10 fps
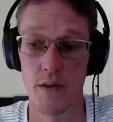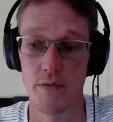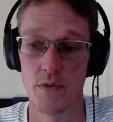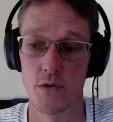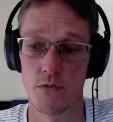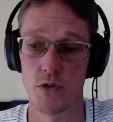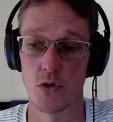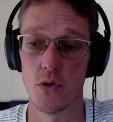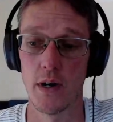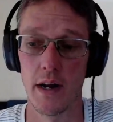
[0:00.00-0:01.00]
for
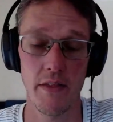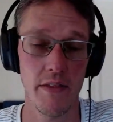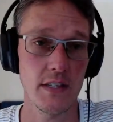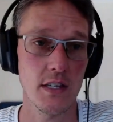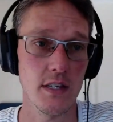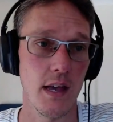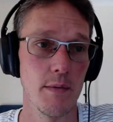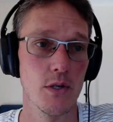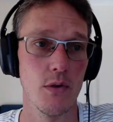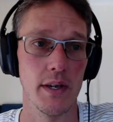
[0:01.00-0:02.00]
sure. And this is
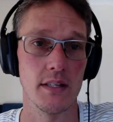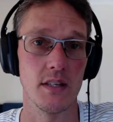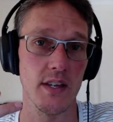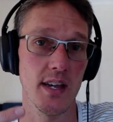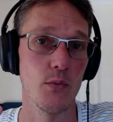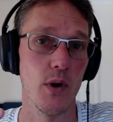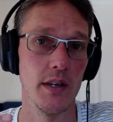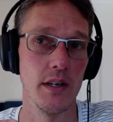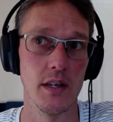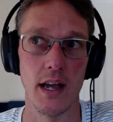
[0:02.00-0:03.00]
coming to, I guess, the second way
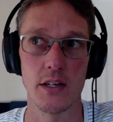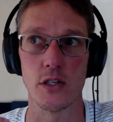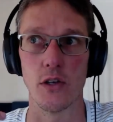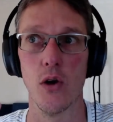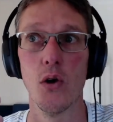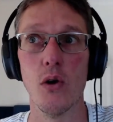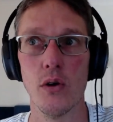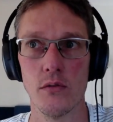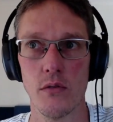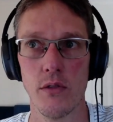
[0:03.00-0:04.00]
you can actually
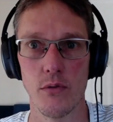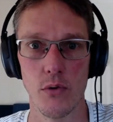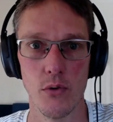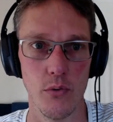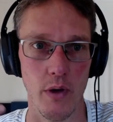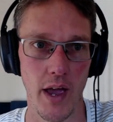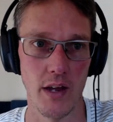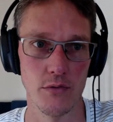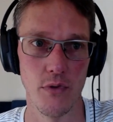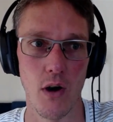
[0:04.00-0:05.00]
earn through
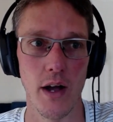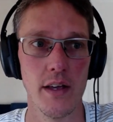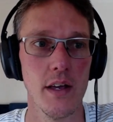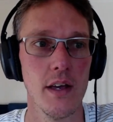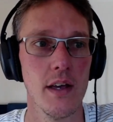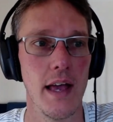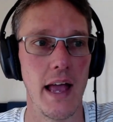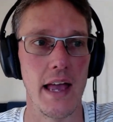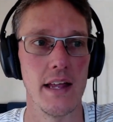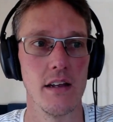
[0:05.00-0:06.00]
HandleFi.
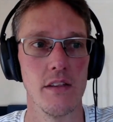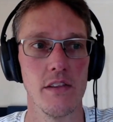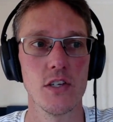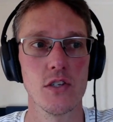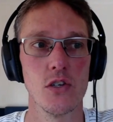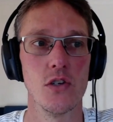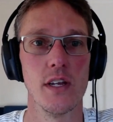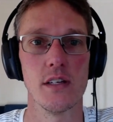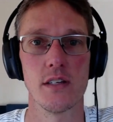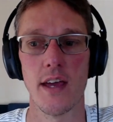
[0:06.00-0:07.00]
And this is a
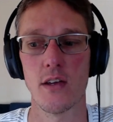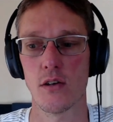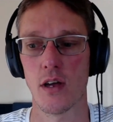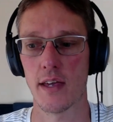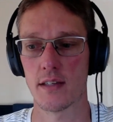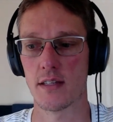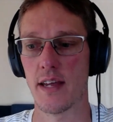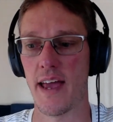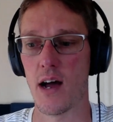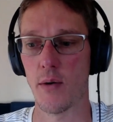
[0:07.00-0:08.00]
unique take on, I guess, a
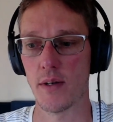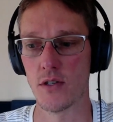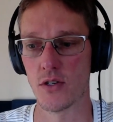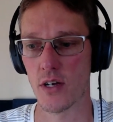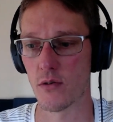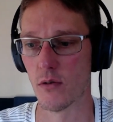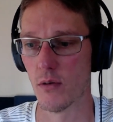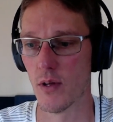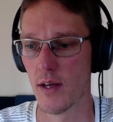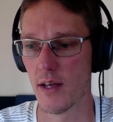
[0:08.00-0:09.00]
DAO in general,
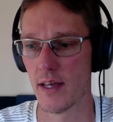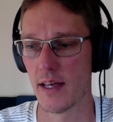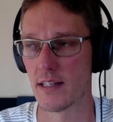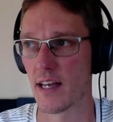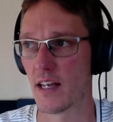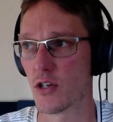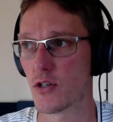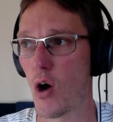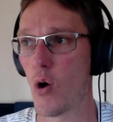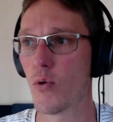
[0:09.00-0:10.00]
is that just
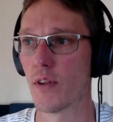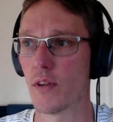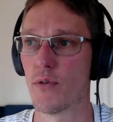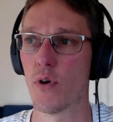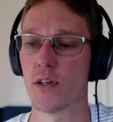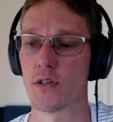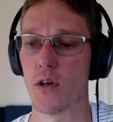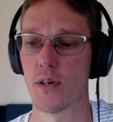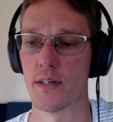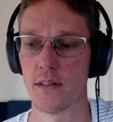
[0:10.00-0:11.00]
holding the Forex
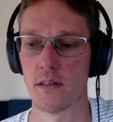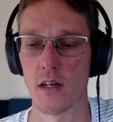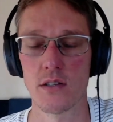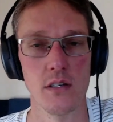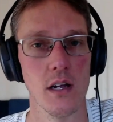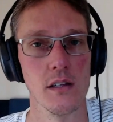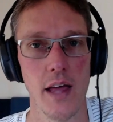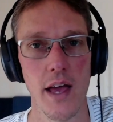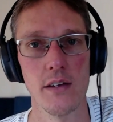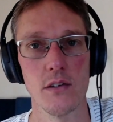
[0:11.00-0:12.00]
token doesn't
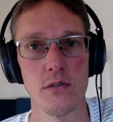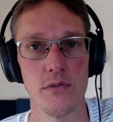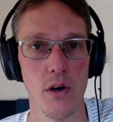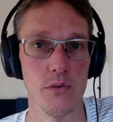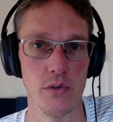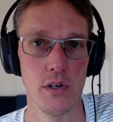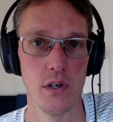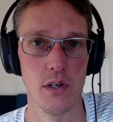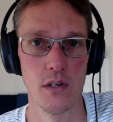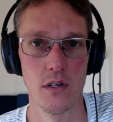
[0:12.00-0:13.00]
allow you to vote.
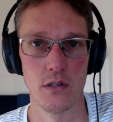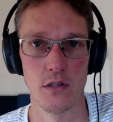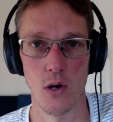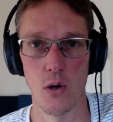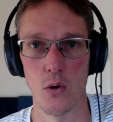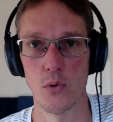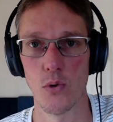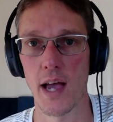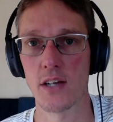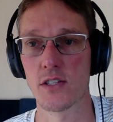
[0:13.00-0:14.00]
So you
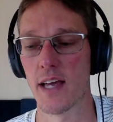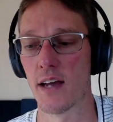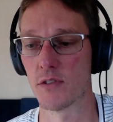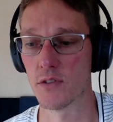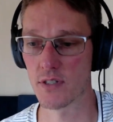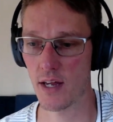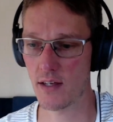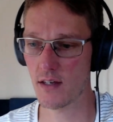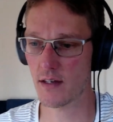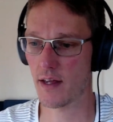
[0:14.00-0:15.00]
actually have to stake
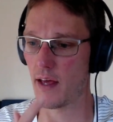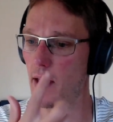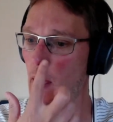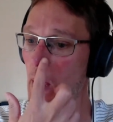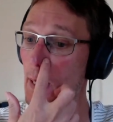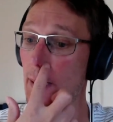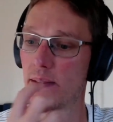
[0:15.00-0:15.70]
it, and